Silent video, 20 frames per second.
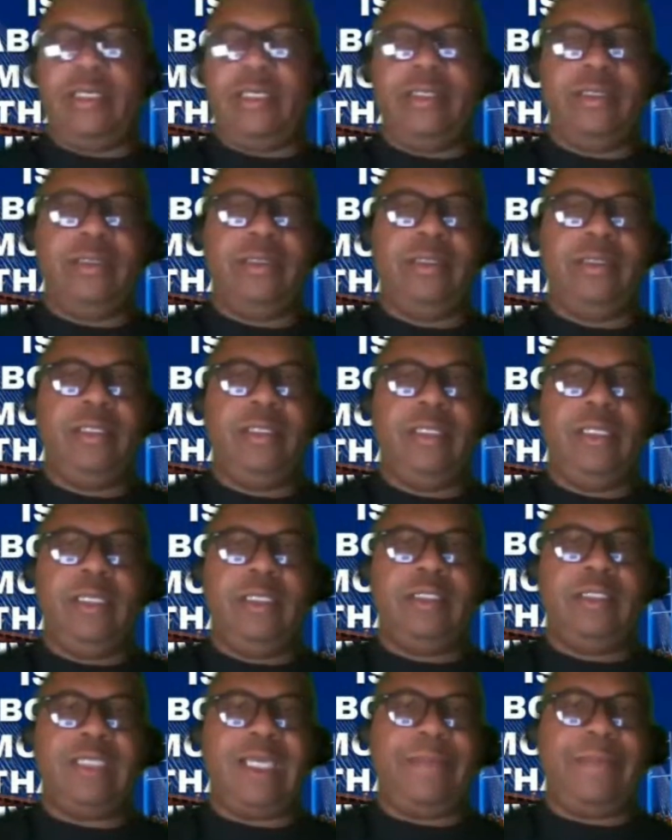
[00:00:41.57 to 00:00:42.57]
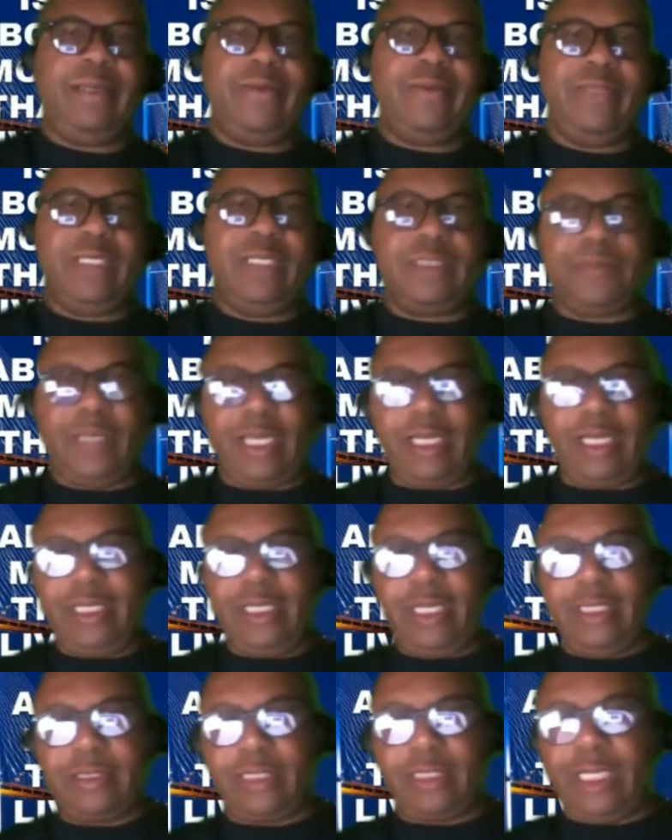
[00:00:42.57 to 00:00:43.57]
of this podcast episode,
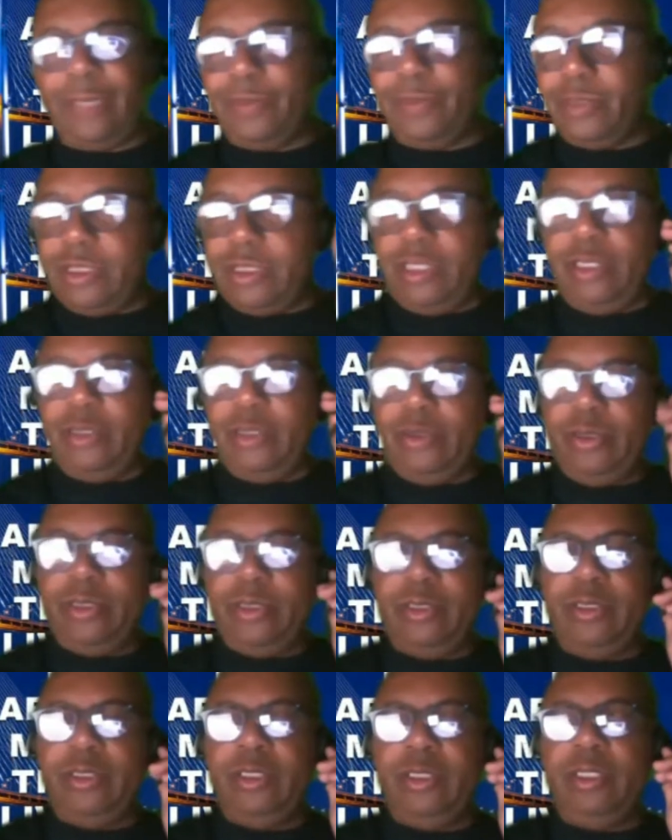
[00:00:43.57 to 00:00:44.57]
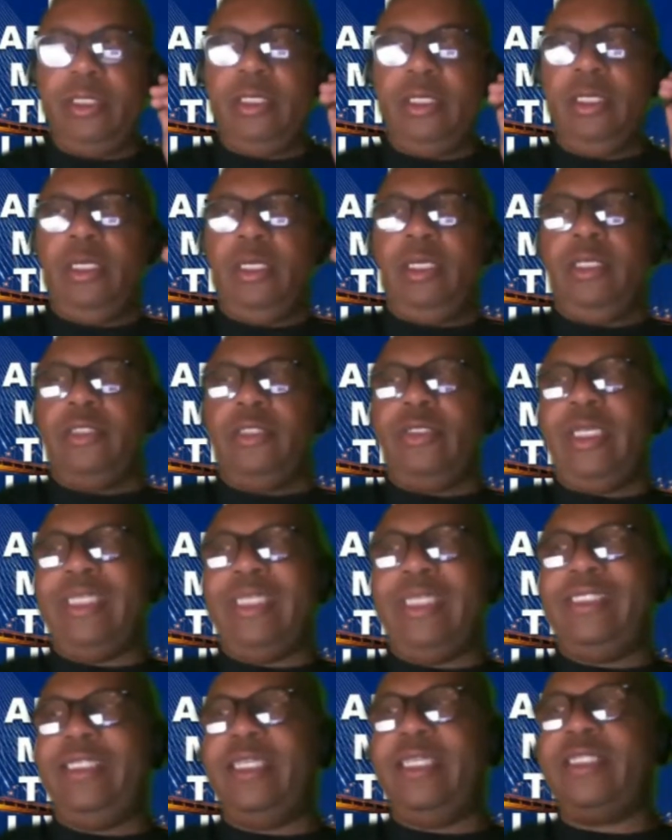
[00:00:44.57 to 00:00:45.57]
transitioning the
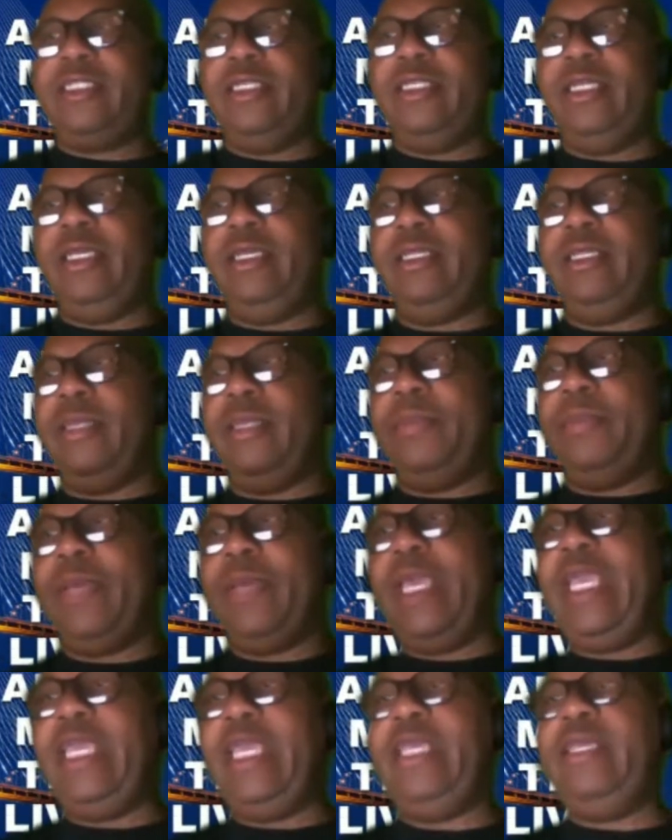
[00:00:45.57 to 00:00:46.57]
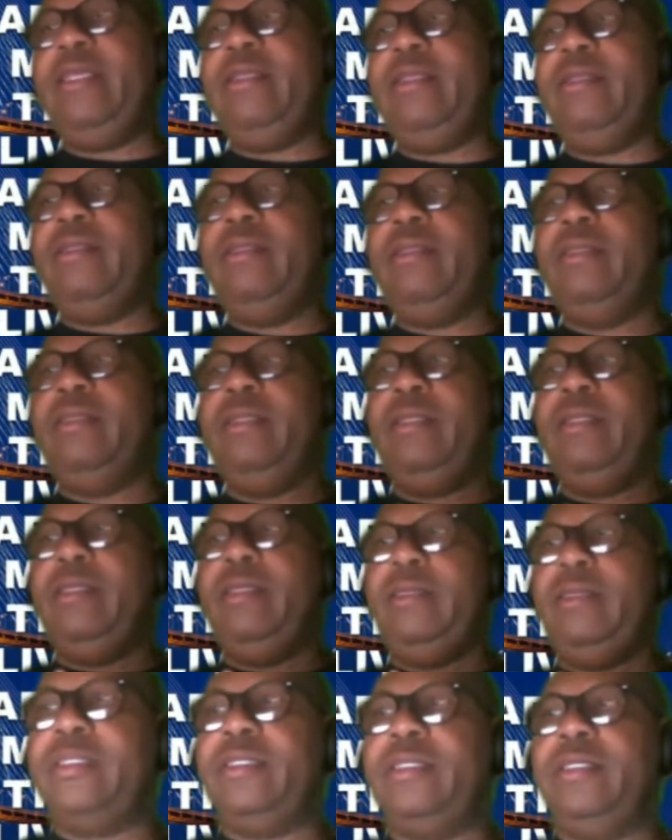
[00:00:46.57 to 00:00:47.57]
pain, the purpose,
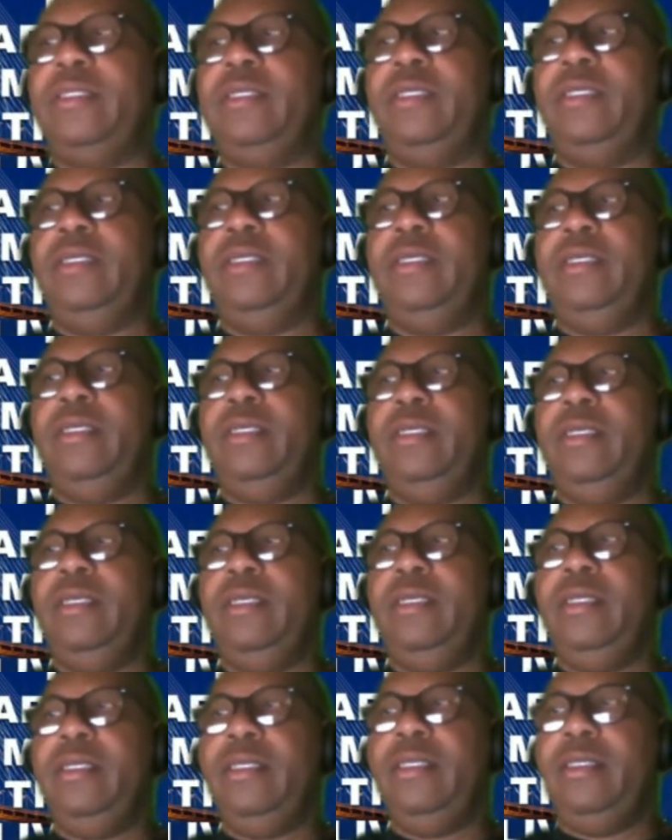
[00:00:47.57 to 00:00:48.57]
the